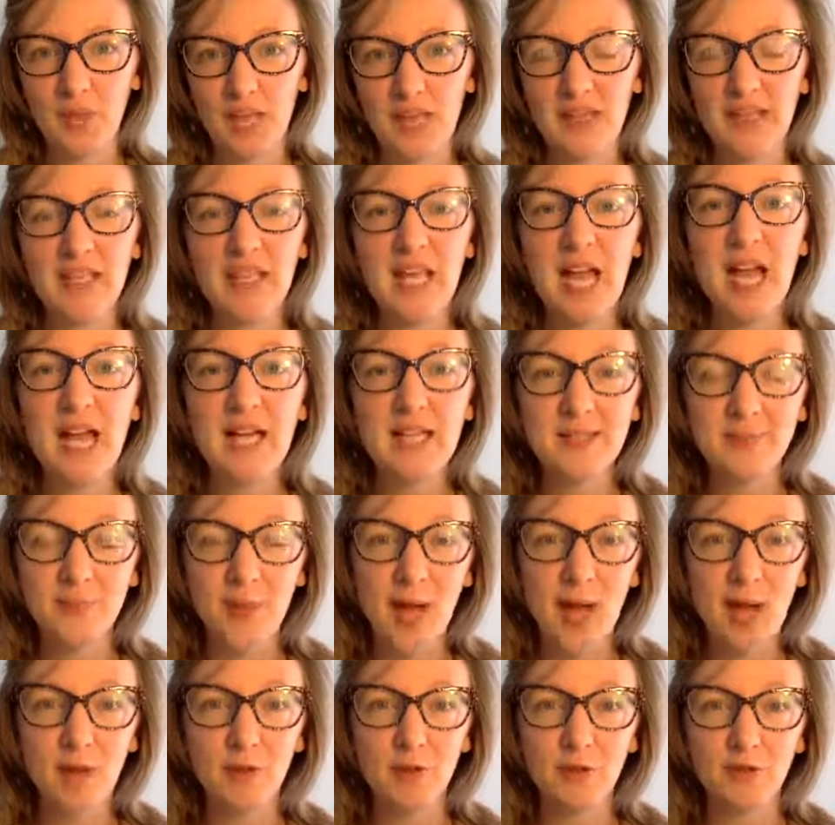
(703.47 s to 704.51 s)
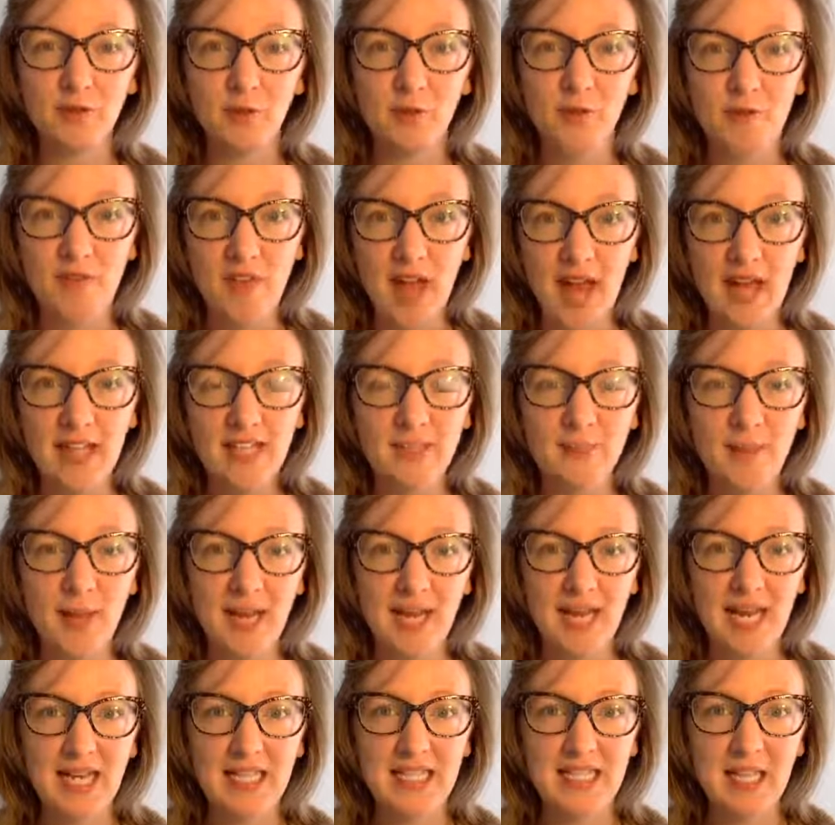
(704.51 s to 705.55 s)
And that's powerful, that's
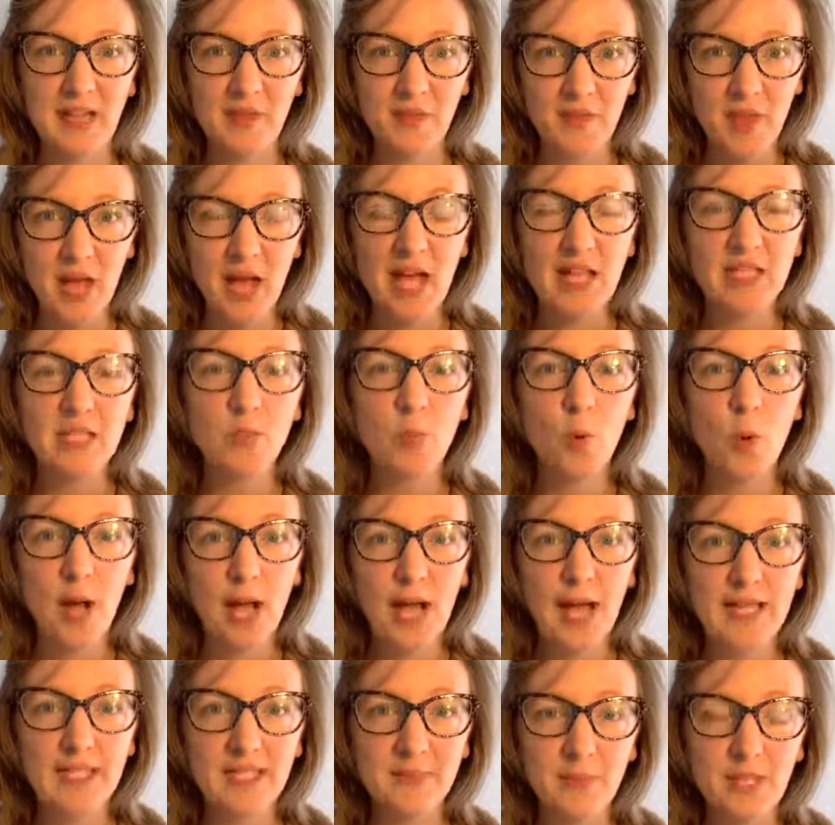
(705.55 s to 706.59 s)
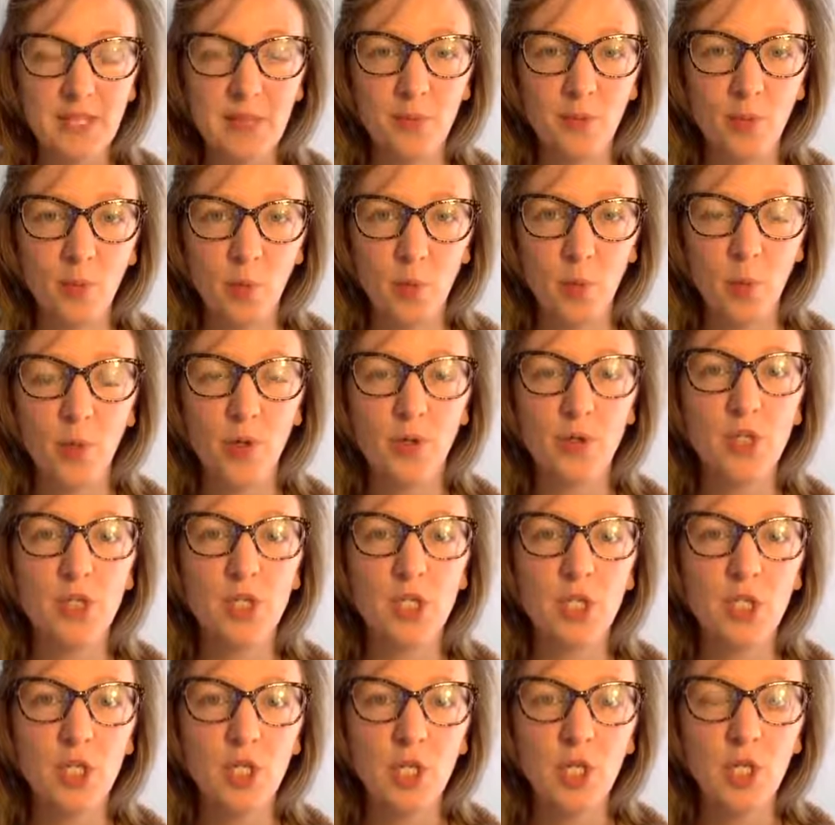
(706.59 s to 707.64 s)
magnetic, that's what has people
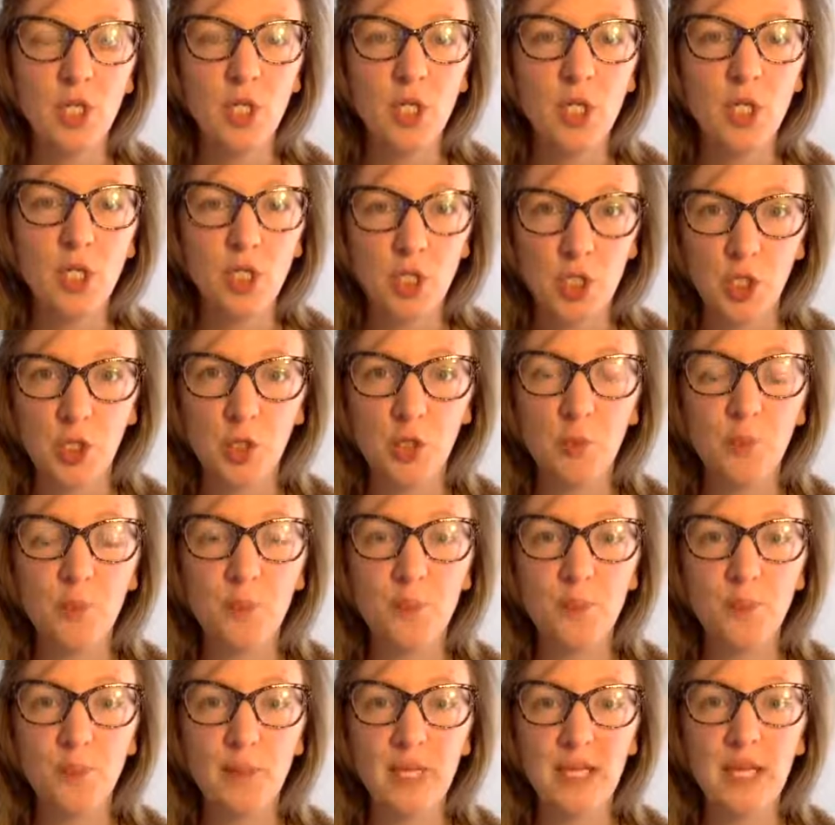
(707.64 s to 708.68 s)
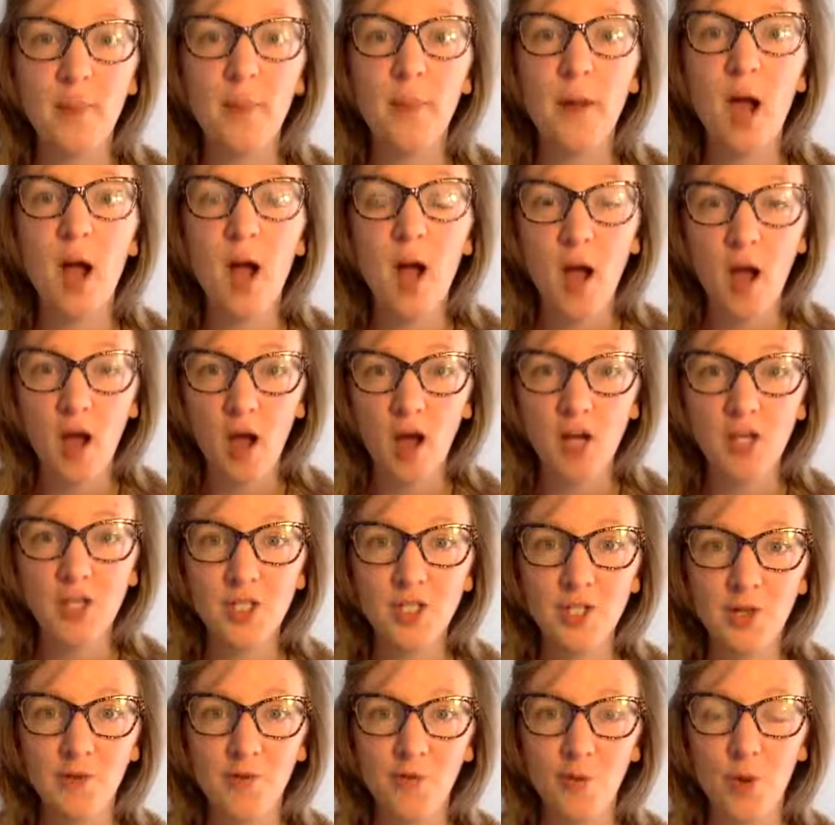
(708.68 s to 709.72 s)
want to be a
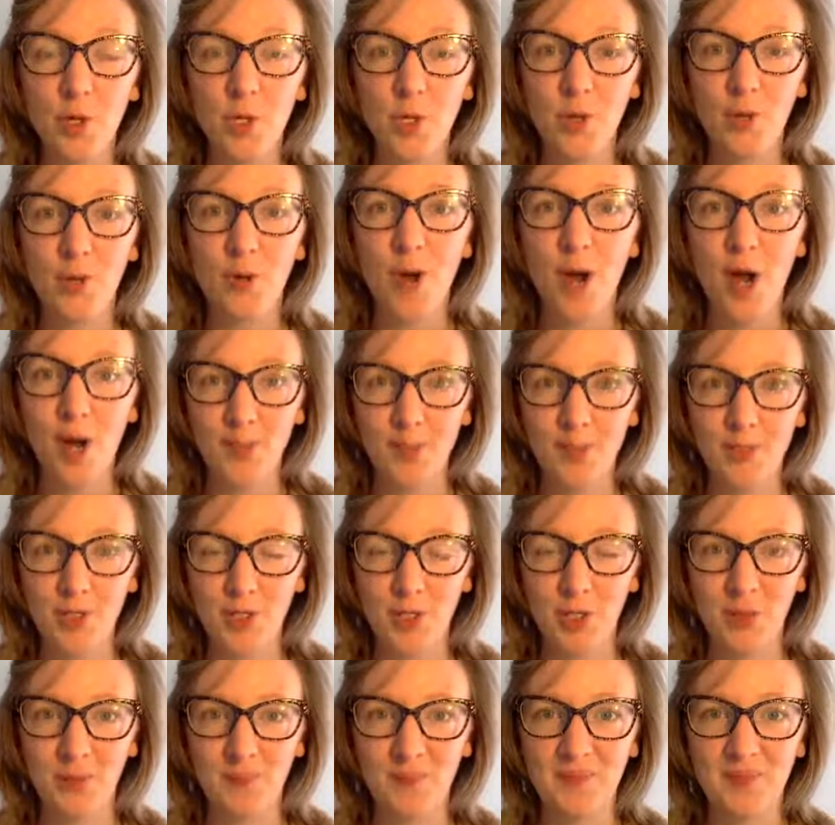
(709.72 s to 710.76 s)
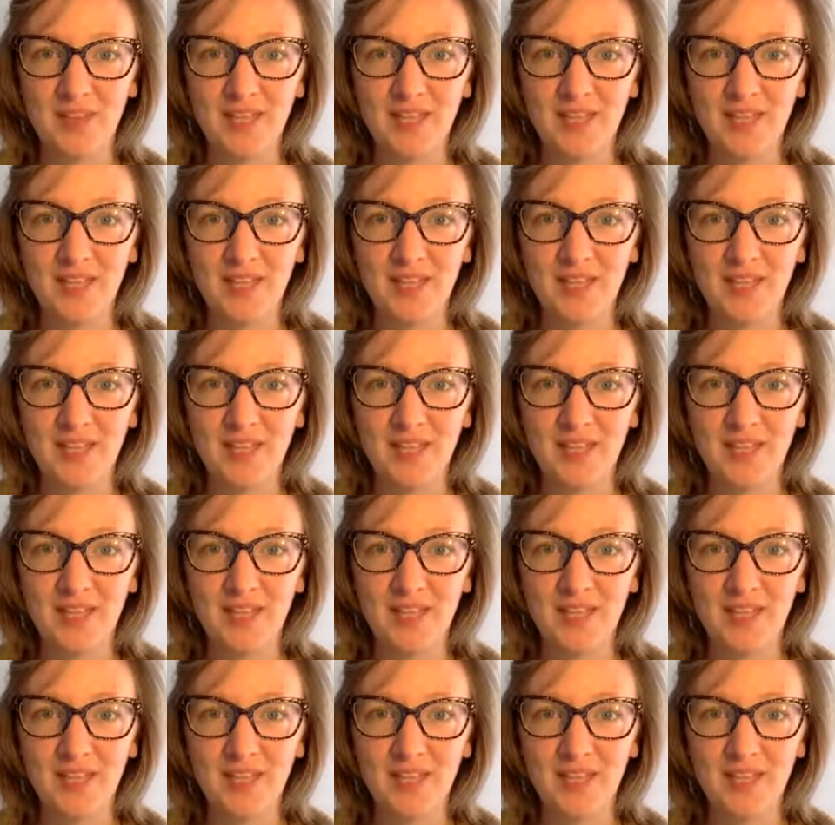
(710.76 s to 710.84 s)
part of what you're up to.